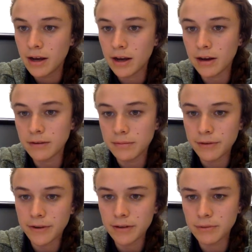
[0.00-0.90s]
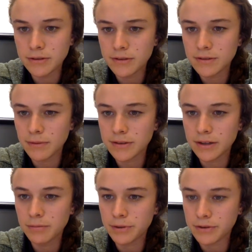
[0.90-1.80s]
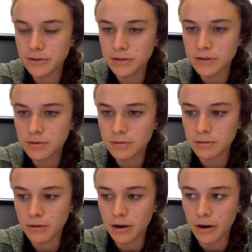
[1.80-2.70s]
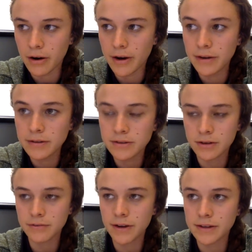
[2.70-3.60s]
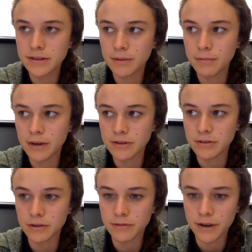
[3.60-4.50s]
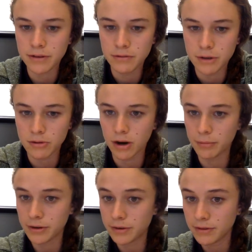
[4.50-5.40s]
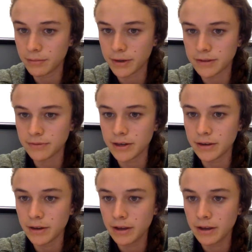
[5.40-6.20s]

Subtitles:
In fact, most of the small-scale producers who are certified in some way are certified through a cooperative that pays for it.